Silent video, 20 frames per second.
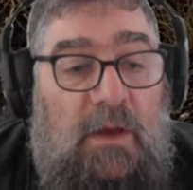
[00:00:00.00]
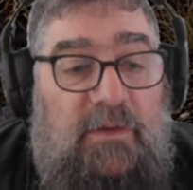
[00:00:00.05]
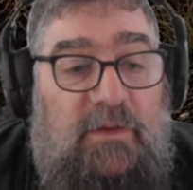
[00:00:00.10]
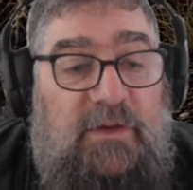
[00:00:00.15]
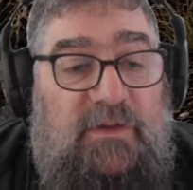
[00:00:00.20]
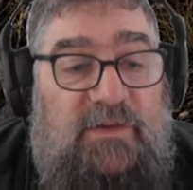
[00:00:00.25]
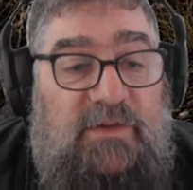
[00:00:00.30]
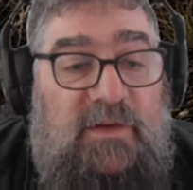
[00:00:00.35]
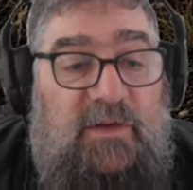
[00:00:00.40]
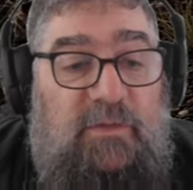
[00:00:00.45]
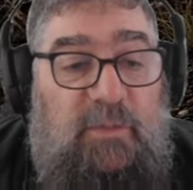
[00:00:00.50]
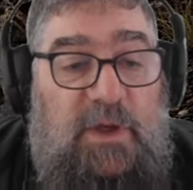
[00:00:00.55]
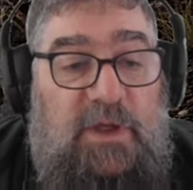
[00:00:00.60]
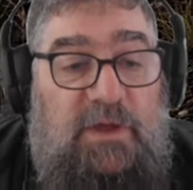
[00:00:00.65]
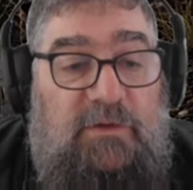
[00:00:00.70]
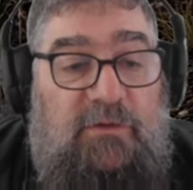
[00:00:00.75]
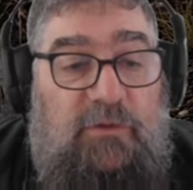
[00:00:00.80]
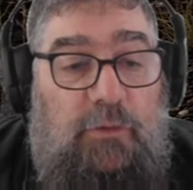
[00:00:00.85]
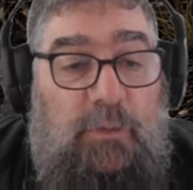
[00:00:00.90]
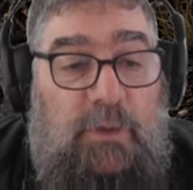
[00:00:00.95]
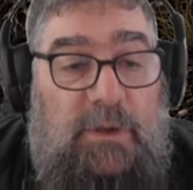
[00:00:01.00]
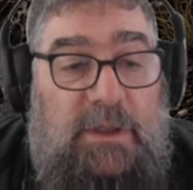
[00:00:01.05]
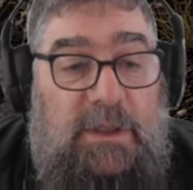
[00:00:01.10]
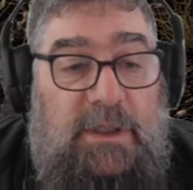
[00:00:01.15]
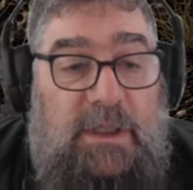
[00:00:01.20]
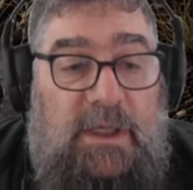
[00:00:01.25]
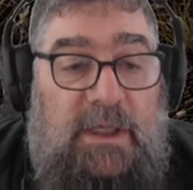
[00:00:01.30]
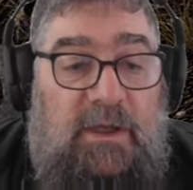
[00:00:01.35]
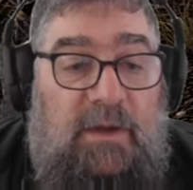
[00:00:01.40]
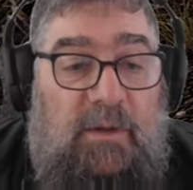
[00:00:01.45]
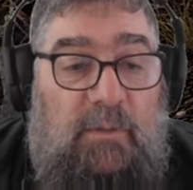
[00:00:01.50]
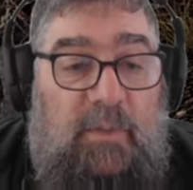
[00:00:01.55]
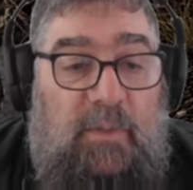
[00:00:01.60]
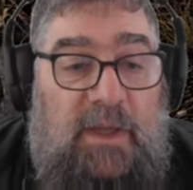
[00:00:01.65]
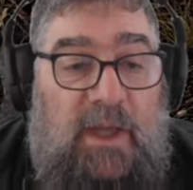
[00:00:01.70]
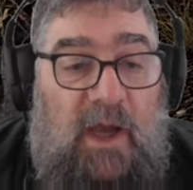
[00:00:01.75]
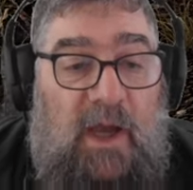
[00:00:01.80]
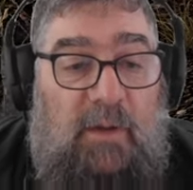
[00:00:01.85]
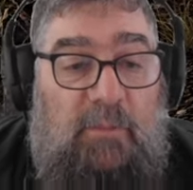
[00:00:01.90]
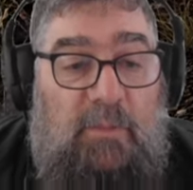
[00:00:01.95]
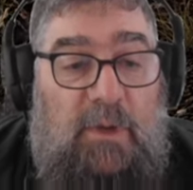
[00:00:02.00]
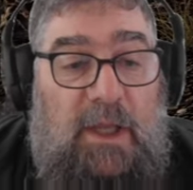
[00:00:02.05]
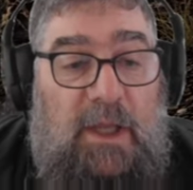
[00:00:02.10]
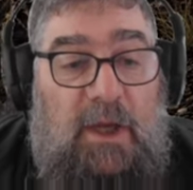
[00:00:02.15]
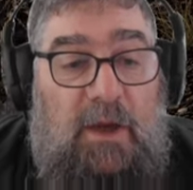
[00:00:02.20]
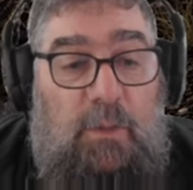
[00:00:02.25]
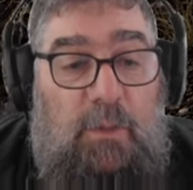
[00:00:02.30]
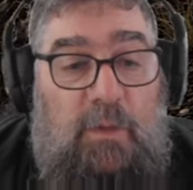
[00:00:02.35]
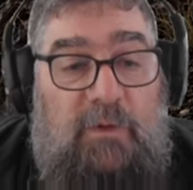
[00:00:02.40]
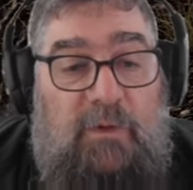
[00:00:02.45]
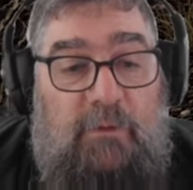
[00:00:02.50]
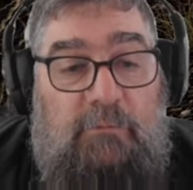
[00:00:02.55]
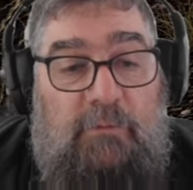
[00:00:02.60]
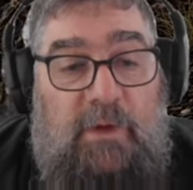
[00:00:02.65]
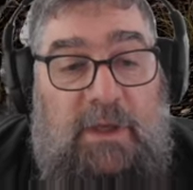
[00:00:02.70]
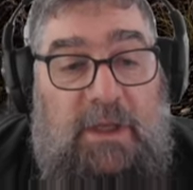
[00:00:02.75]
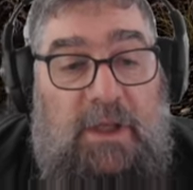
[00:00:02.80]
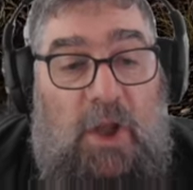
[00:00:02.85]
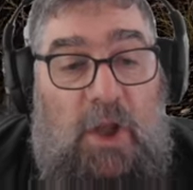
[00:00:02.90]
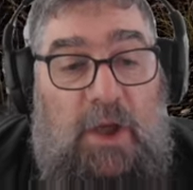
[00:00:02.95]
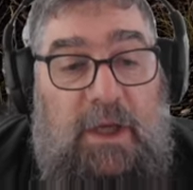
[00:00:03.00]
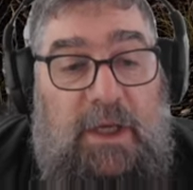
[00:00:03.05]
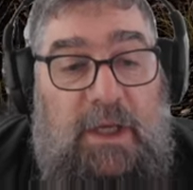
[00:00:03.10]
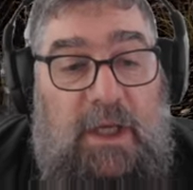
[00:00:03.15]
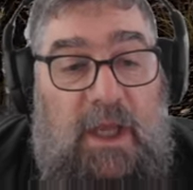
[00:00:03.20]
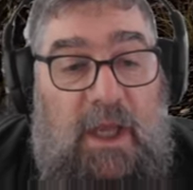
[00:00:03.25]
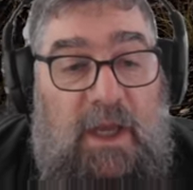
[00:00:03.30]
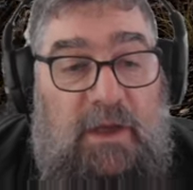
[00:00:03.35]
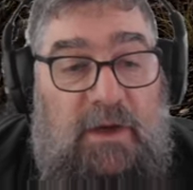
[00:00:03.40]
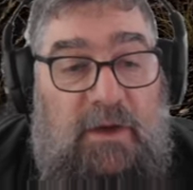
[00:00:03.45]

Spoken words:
the 6P Jubilee in BR black with red lining